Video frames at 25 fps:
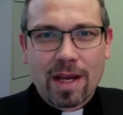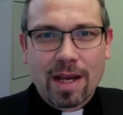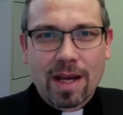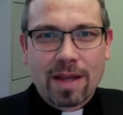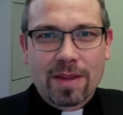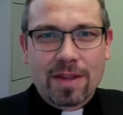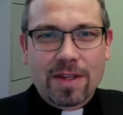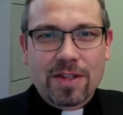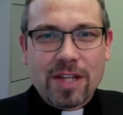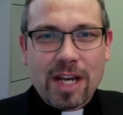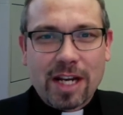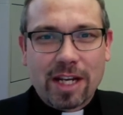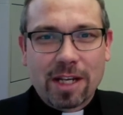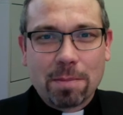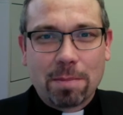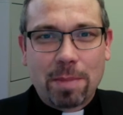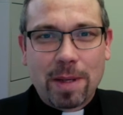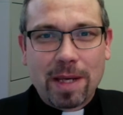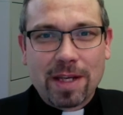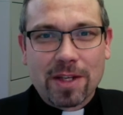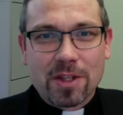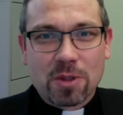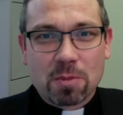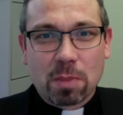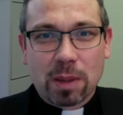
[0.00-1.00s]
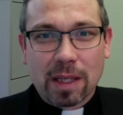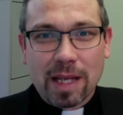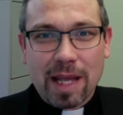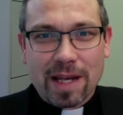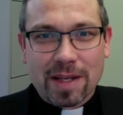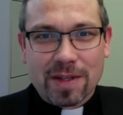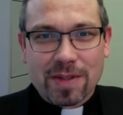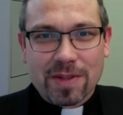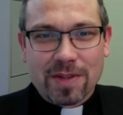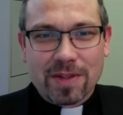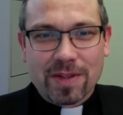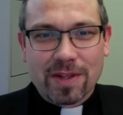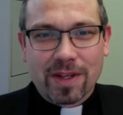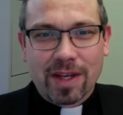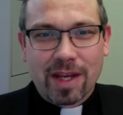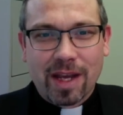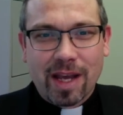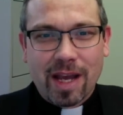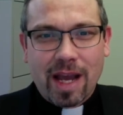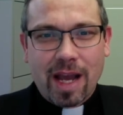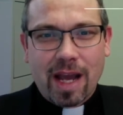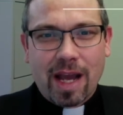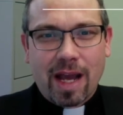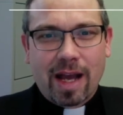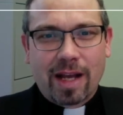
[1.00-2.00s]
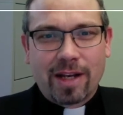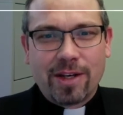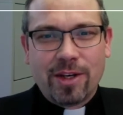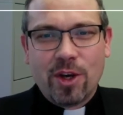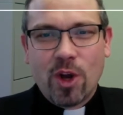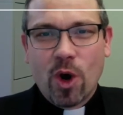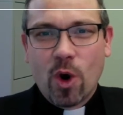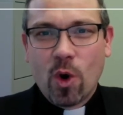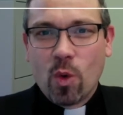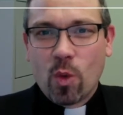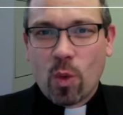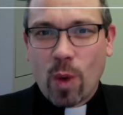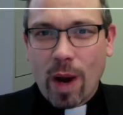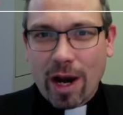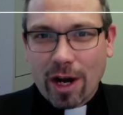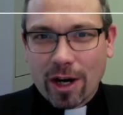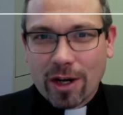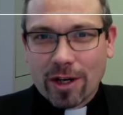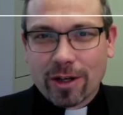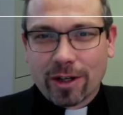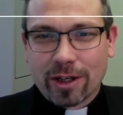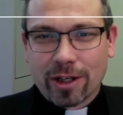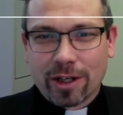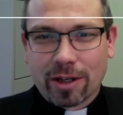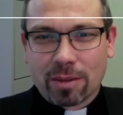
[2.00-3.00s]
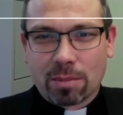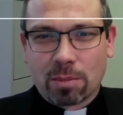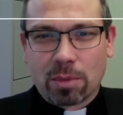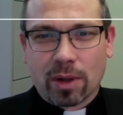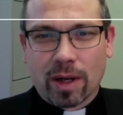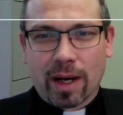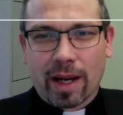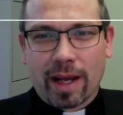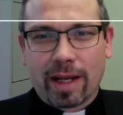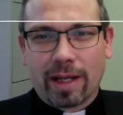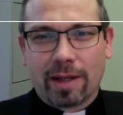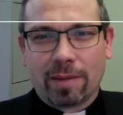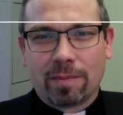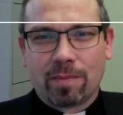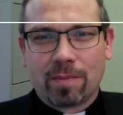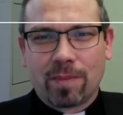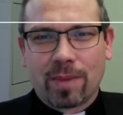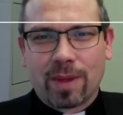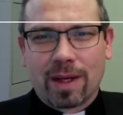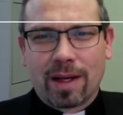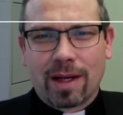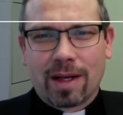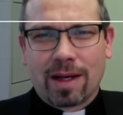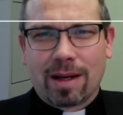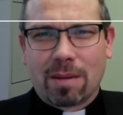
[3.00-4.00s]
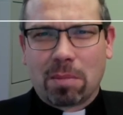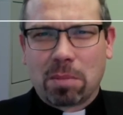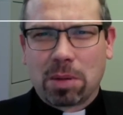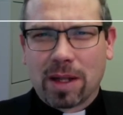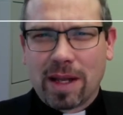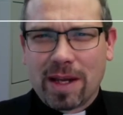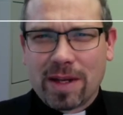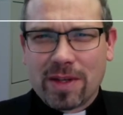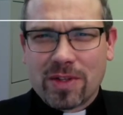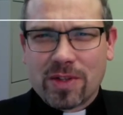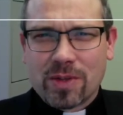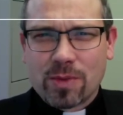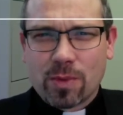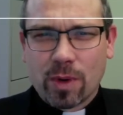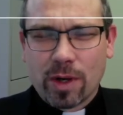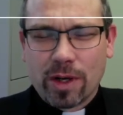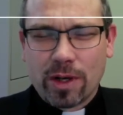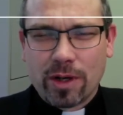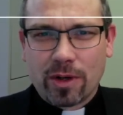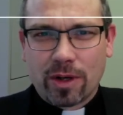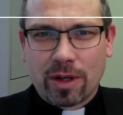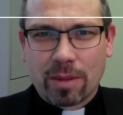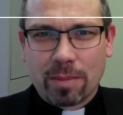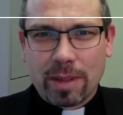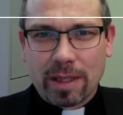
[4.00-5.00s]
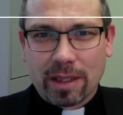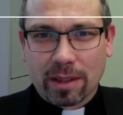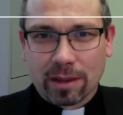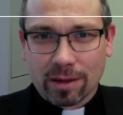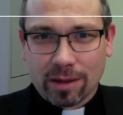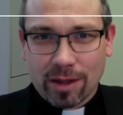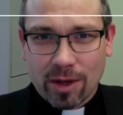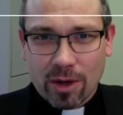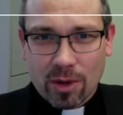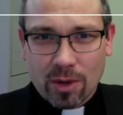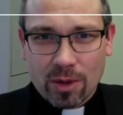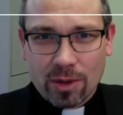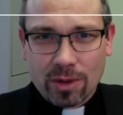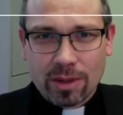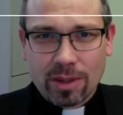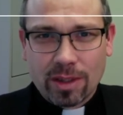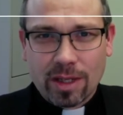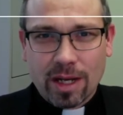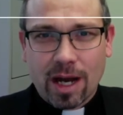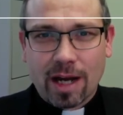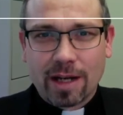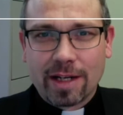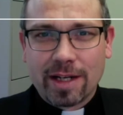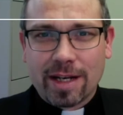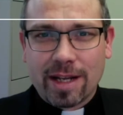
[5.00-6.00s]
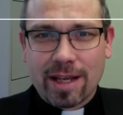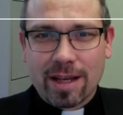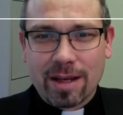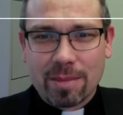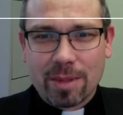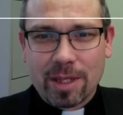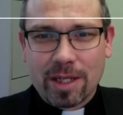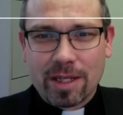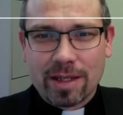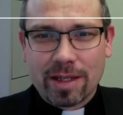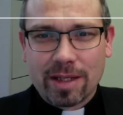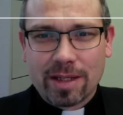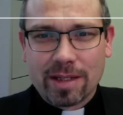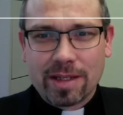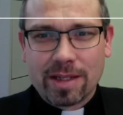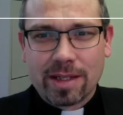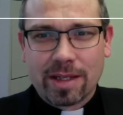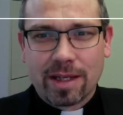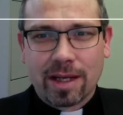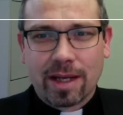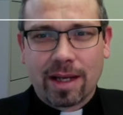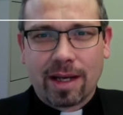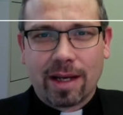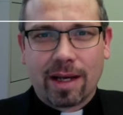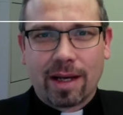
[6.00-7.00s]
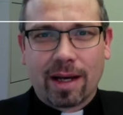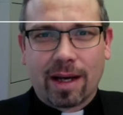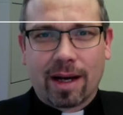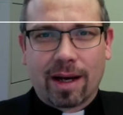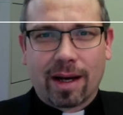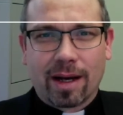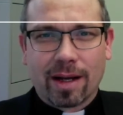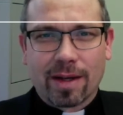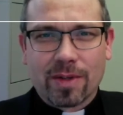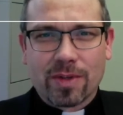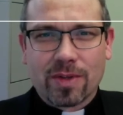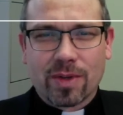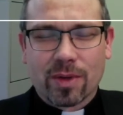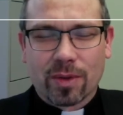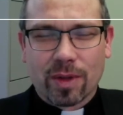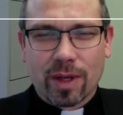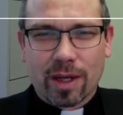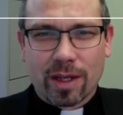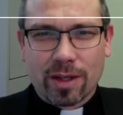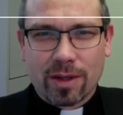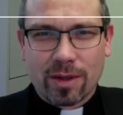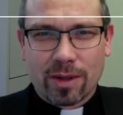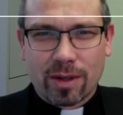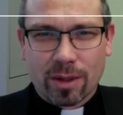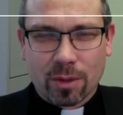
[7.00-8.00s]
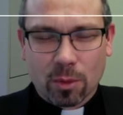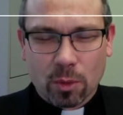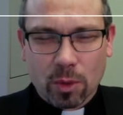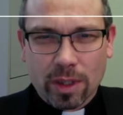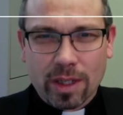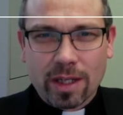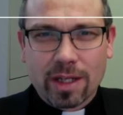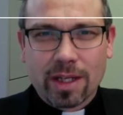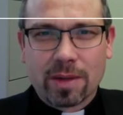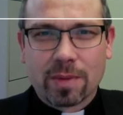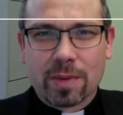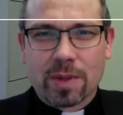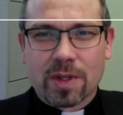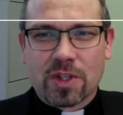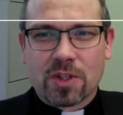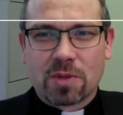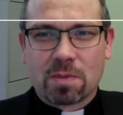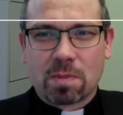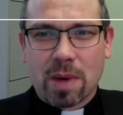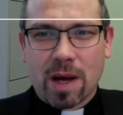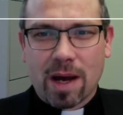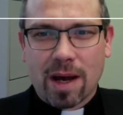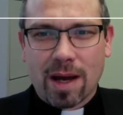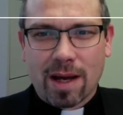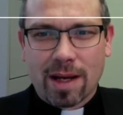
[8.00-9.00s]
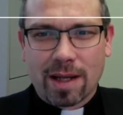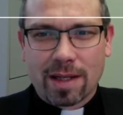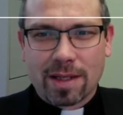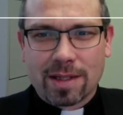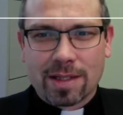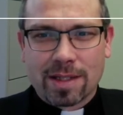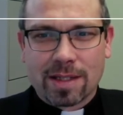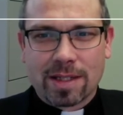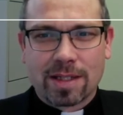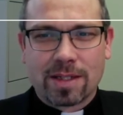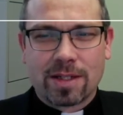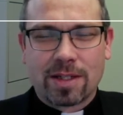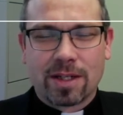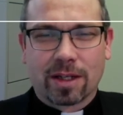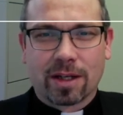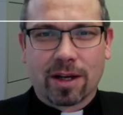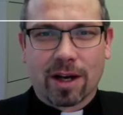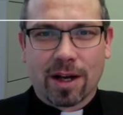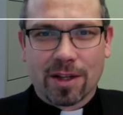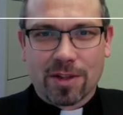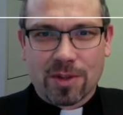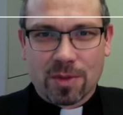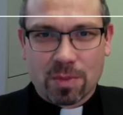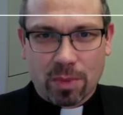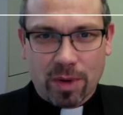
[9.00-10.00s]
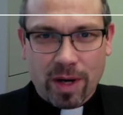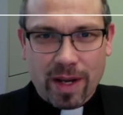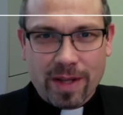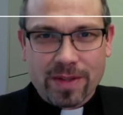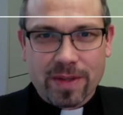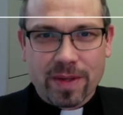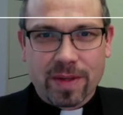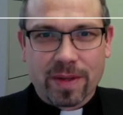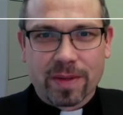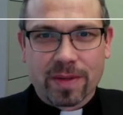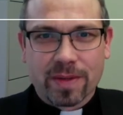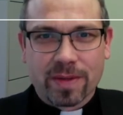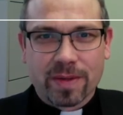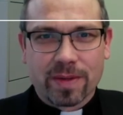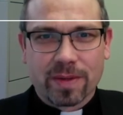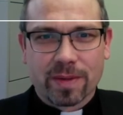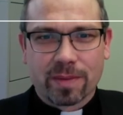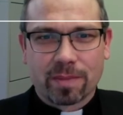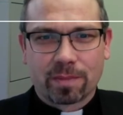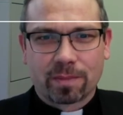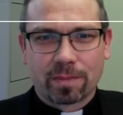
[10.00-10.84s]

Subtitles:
The second P is place. Know where you're going to pray. A place where you can be alone, uninhibited, so that you can really respond to God's presence.